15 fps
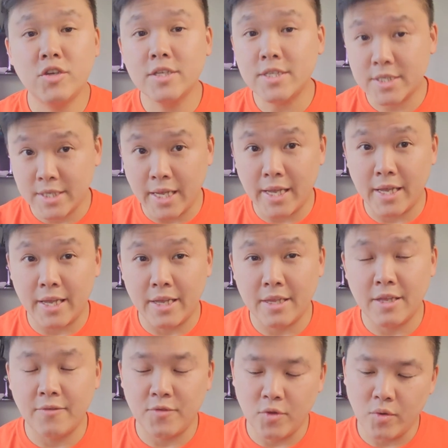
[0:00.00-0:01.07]
just say
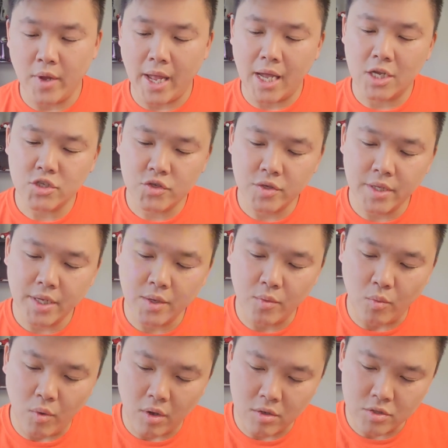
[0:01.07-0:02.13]
if you actually
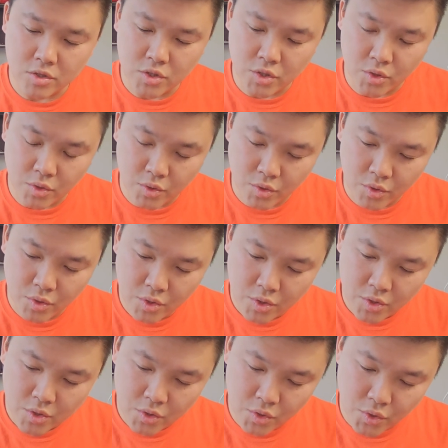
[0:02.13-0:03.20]
want to
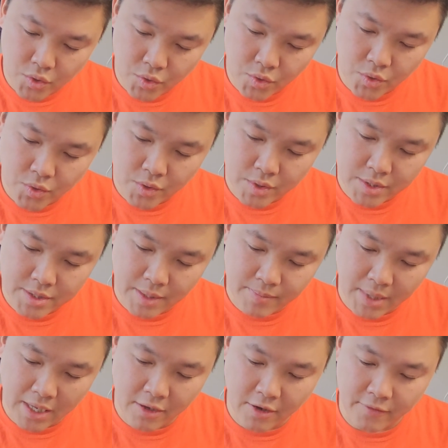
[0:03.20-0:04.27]
do some
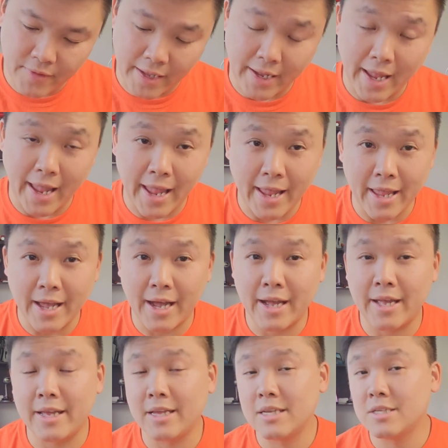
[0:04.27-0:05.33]
type of like A
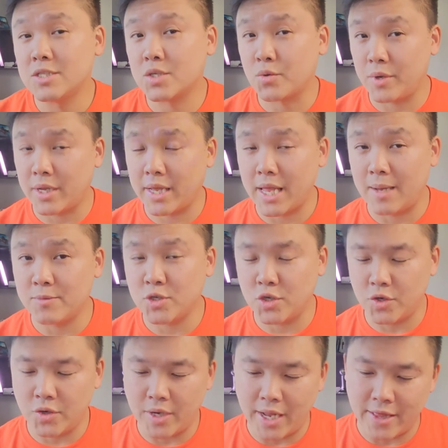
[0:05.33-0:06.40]
I screen
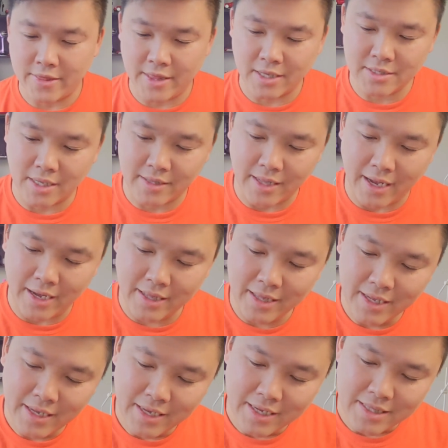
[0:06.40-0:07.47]
capture and things like that,
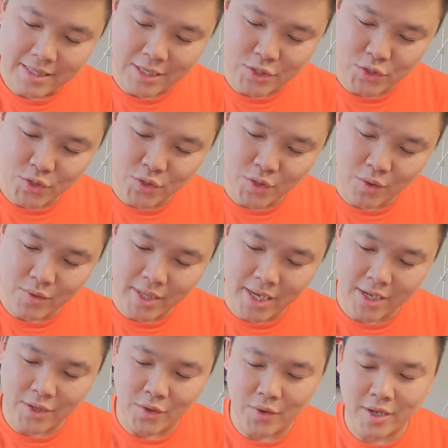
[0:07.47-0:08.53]
did you know that
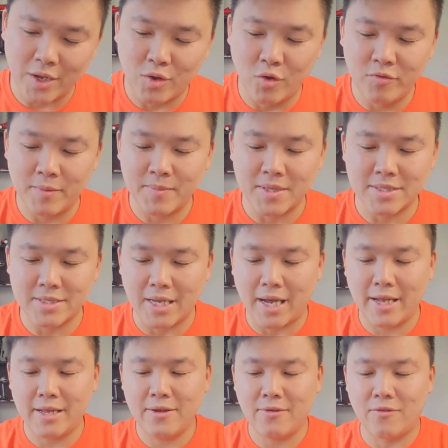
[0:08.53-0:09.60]
you can go from the side